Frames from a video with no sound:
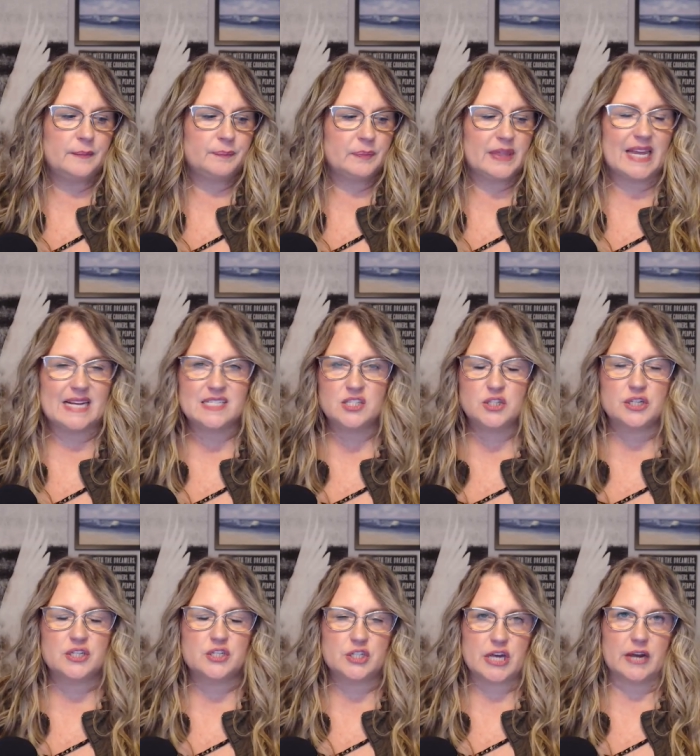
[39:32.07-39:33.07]
That's
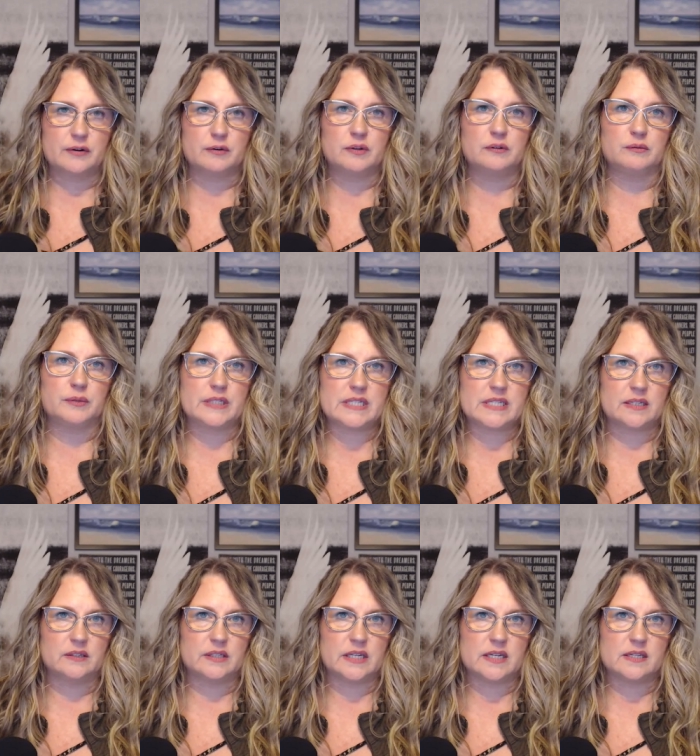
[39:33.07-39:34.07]
just general
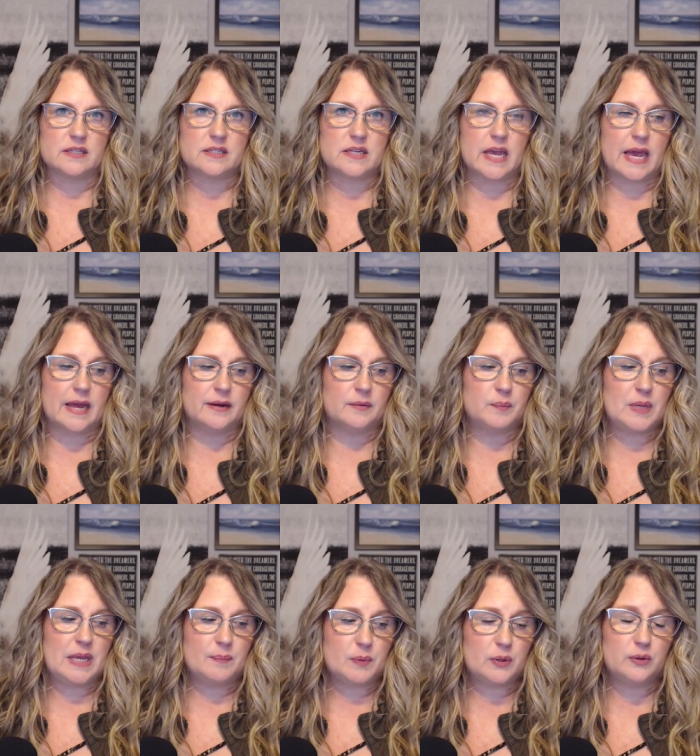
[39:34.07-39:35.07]
resilience. And
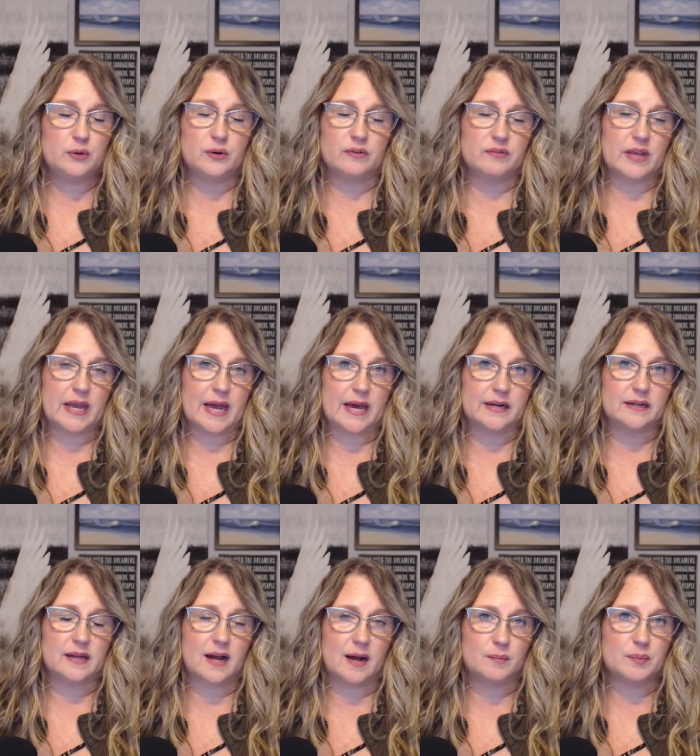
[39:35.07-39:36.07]
people who have had
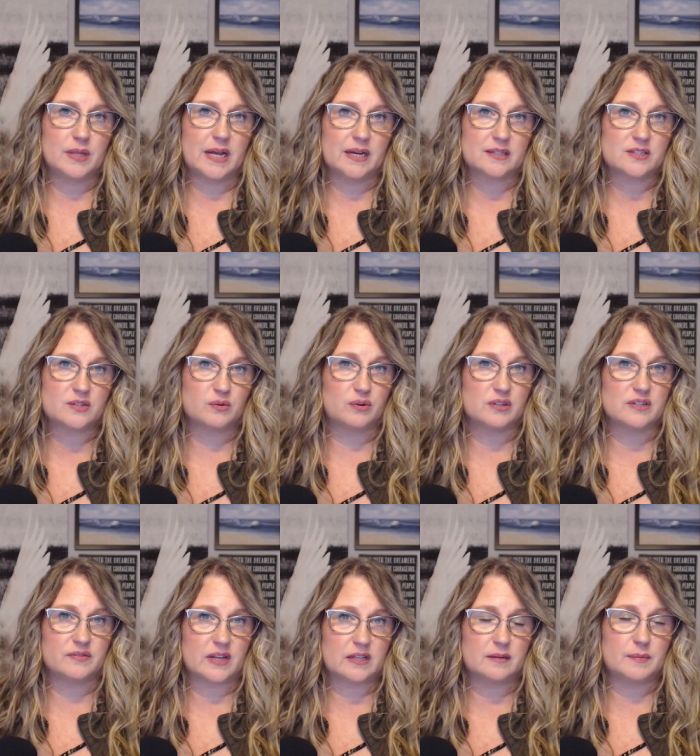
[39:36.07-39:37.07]
complex or
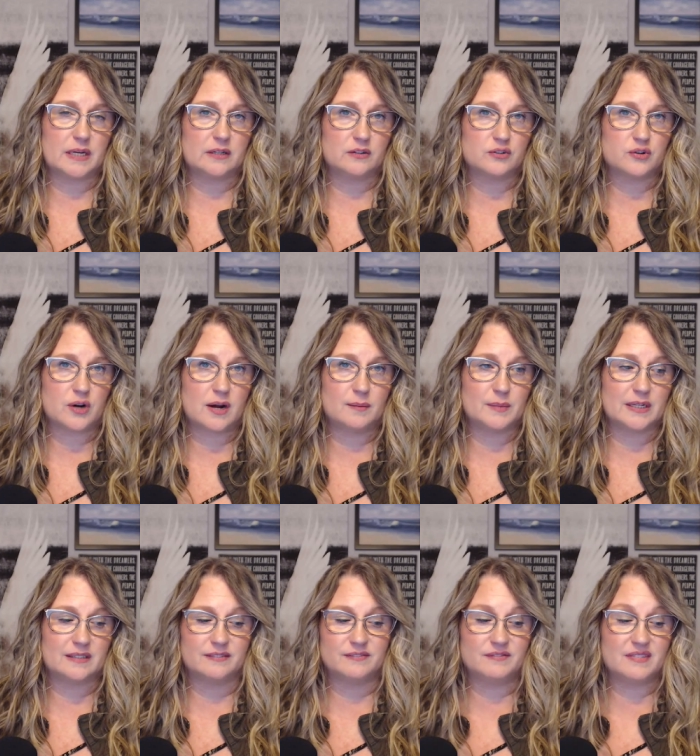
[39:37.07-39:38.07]
developmental
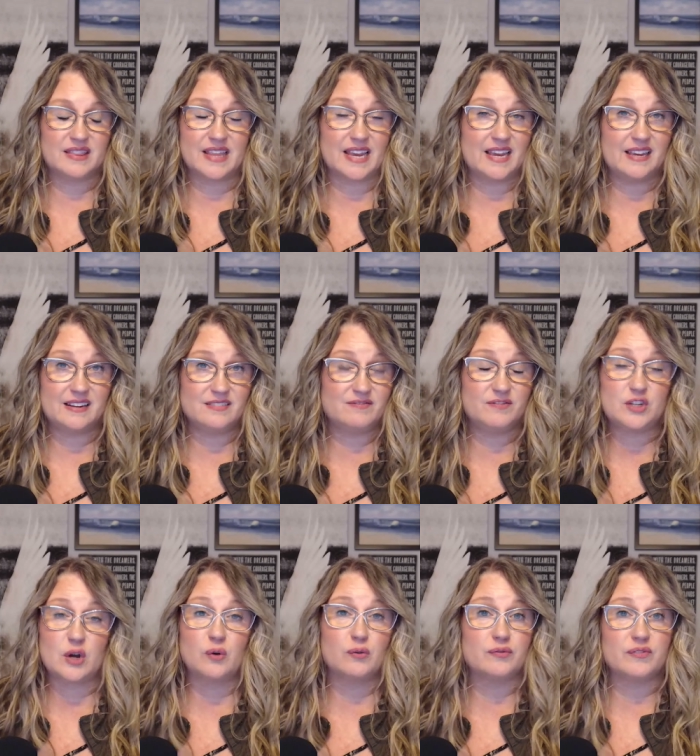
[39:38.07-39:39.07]
trauma, they
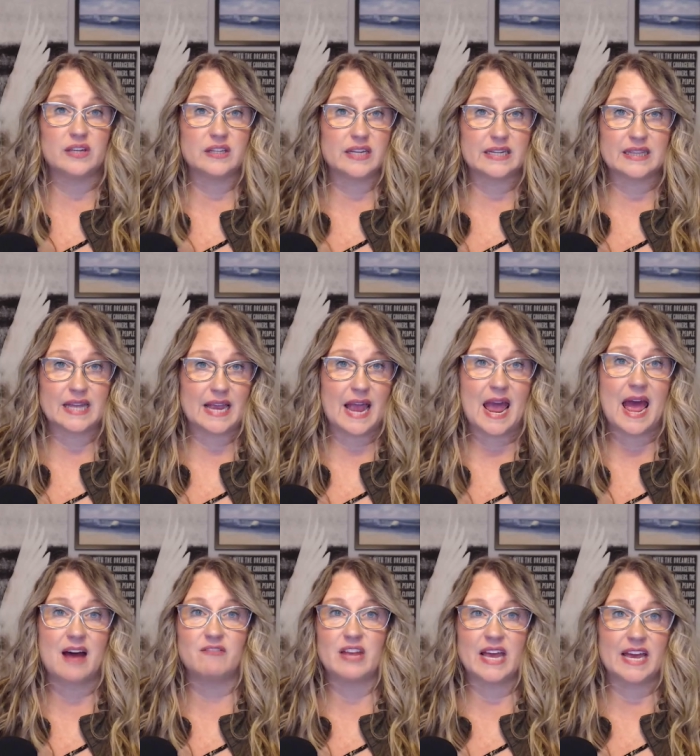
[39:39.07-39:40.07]
don't feel like they
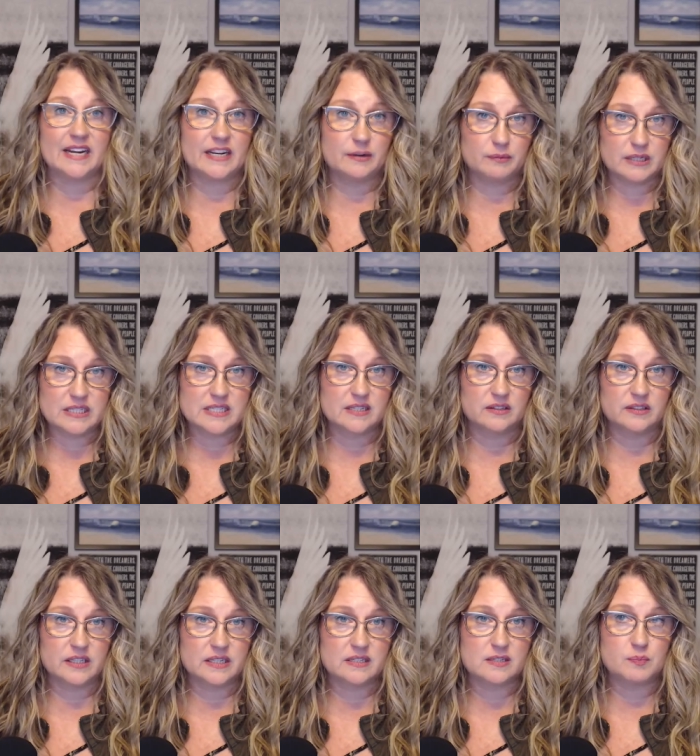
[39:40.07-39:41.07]
have any
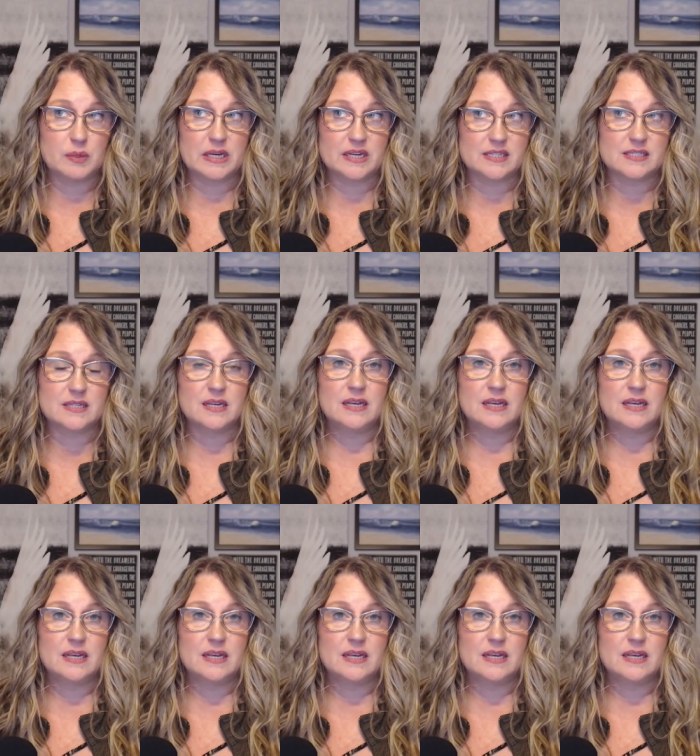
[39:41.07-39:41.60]
resilience because